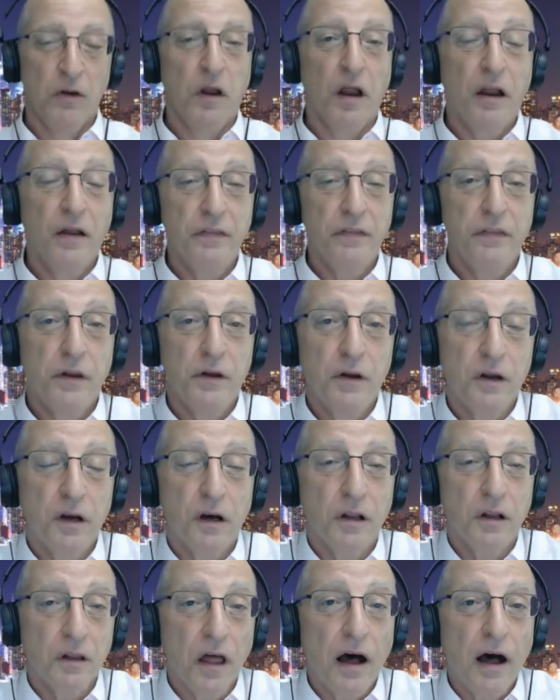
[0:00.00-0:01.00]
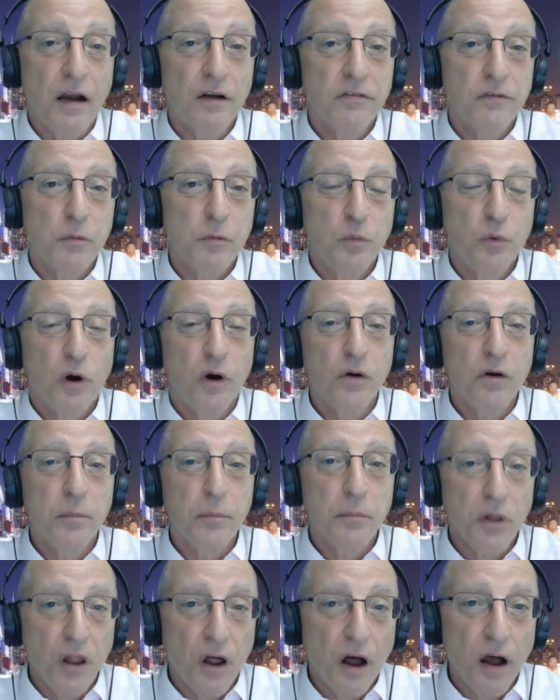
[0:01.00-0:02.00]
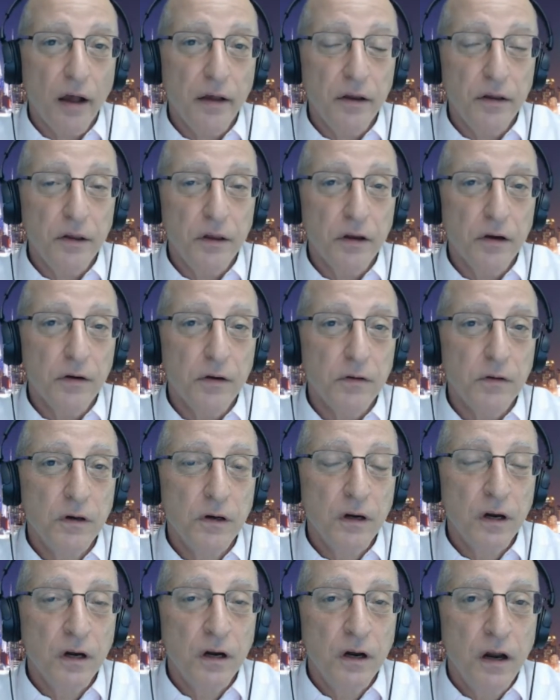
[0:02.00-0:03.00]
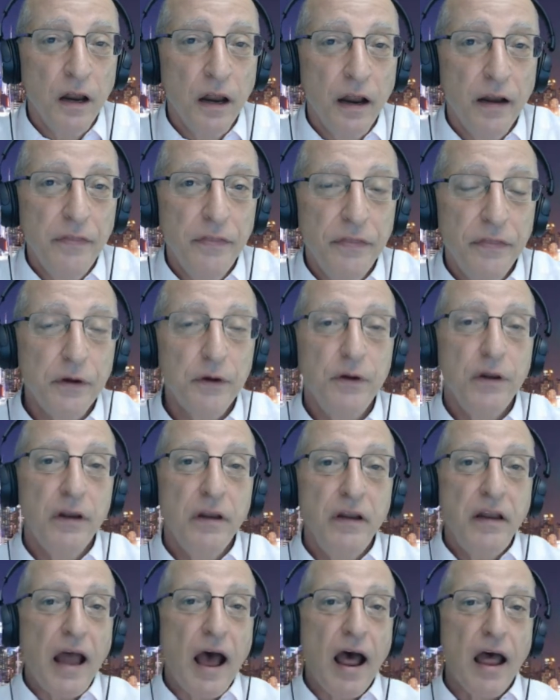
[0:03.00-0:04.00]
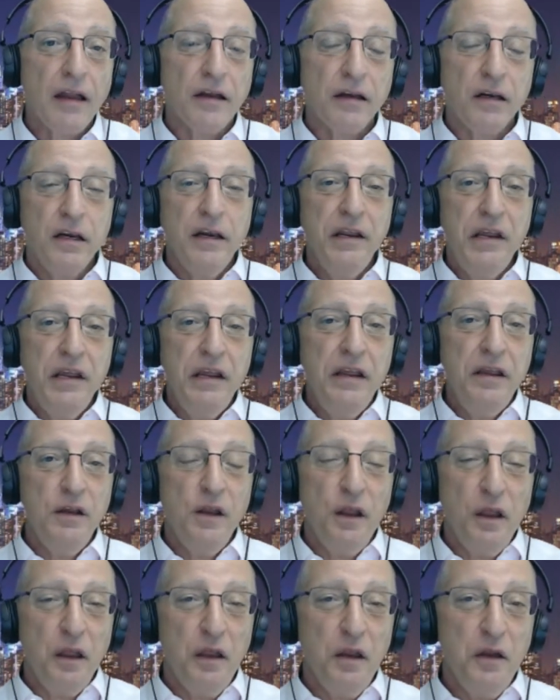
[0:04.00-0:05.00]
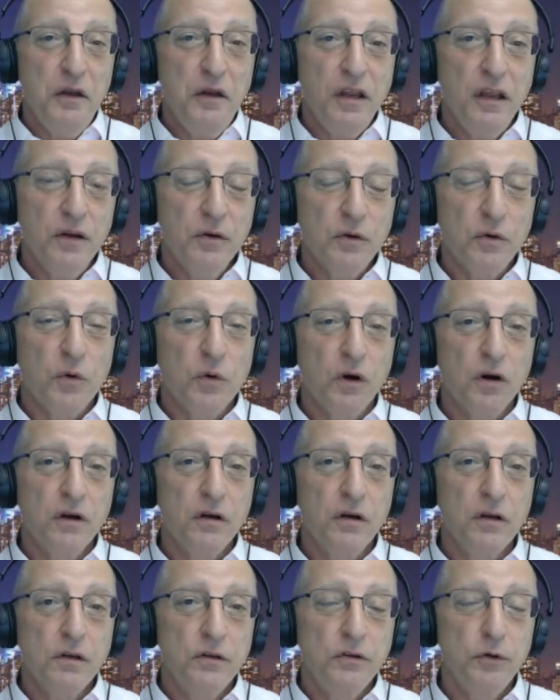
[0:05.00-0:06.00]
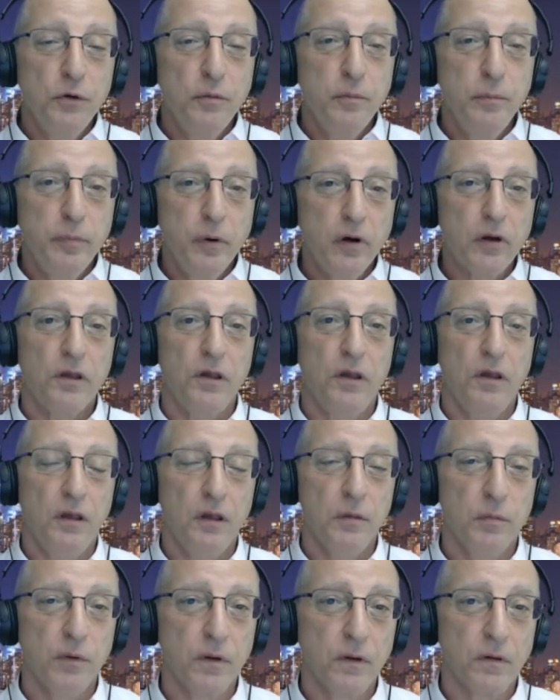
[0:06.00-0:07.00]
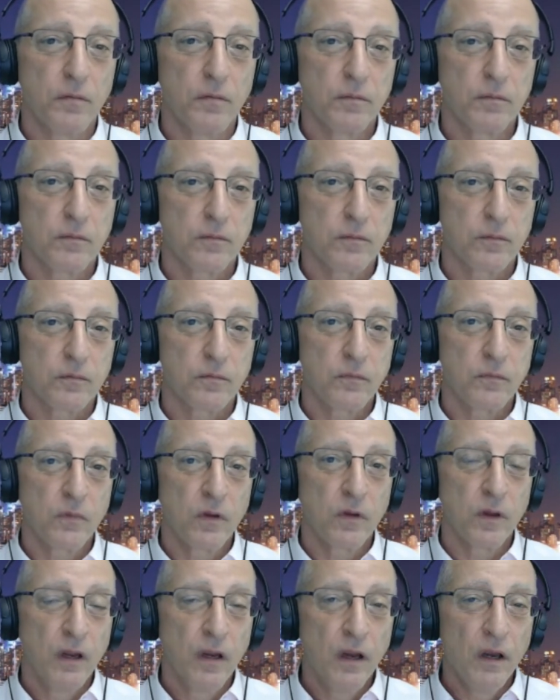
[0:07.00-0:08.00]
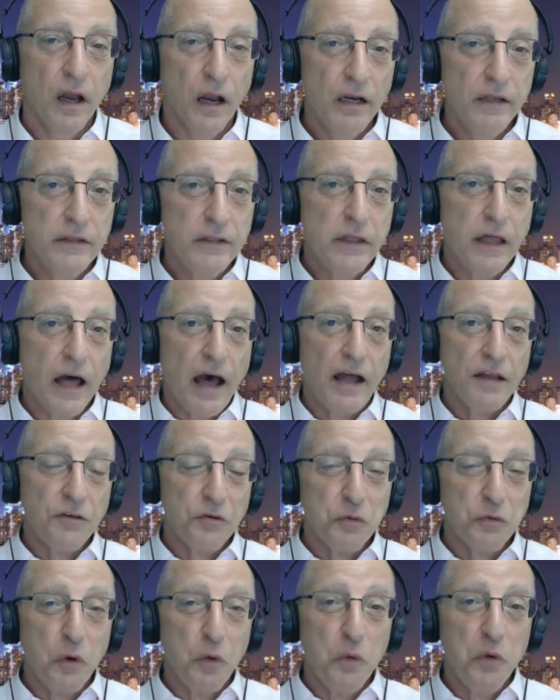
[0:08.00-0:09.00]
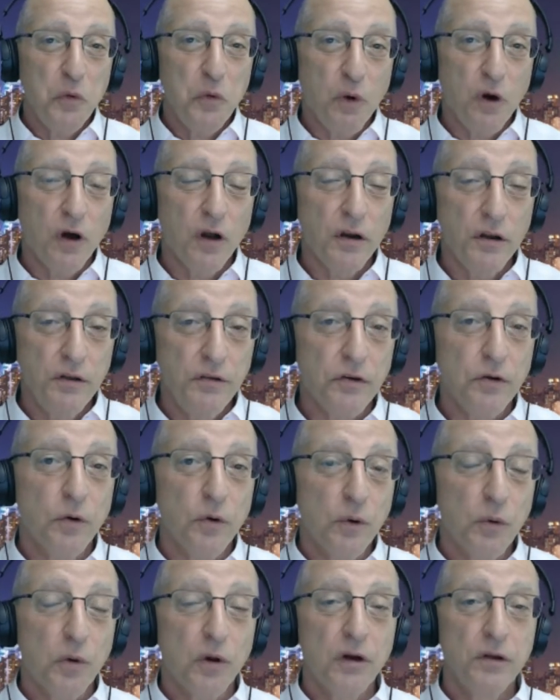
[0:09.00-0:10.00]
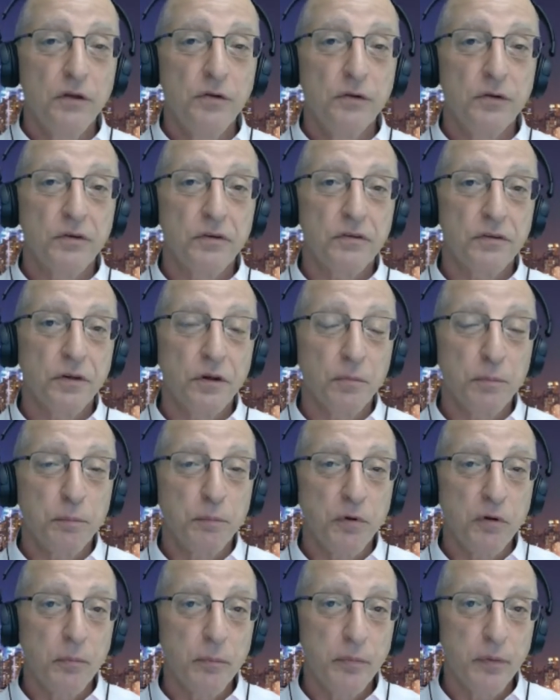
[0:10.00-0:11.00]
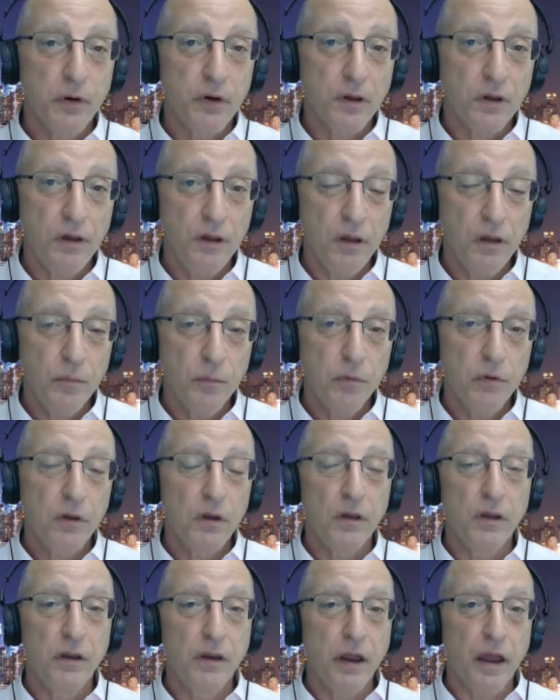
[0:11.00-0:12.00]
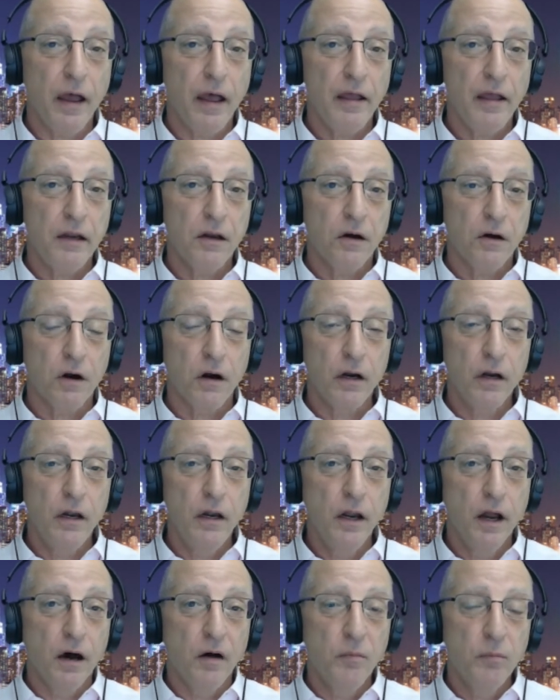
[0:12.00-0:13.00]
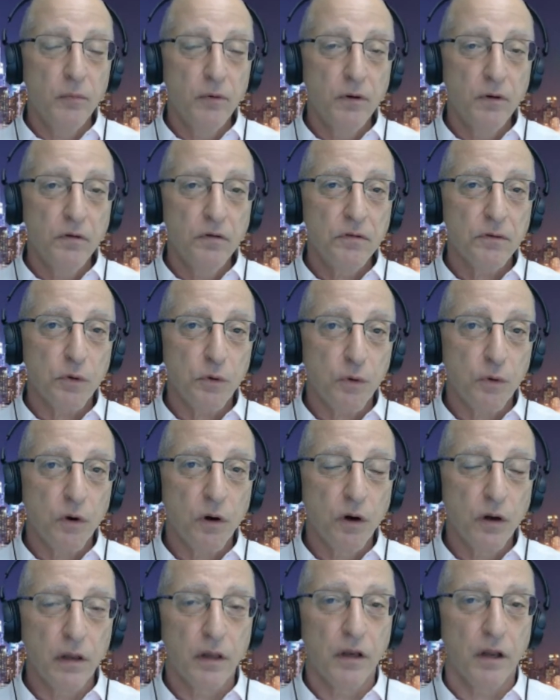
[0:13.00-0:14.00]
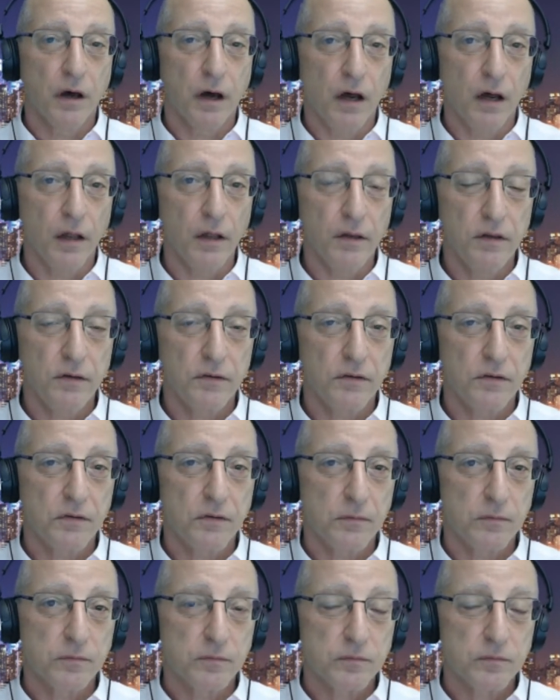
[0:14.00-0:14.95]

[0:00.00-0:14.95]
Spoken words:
and a lot of them won't apply to you, and they're not needed in order to do bookkeeping. And that's what we want to do. We want to do simple bookkeeping, get our numbers organized.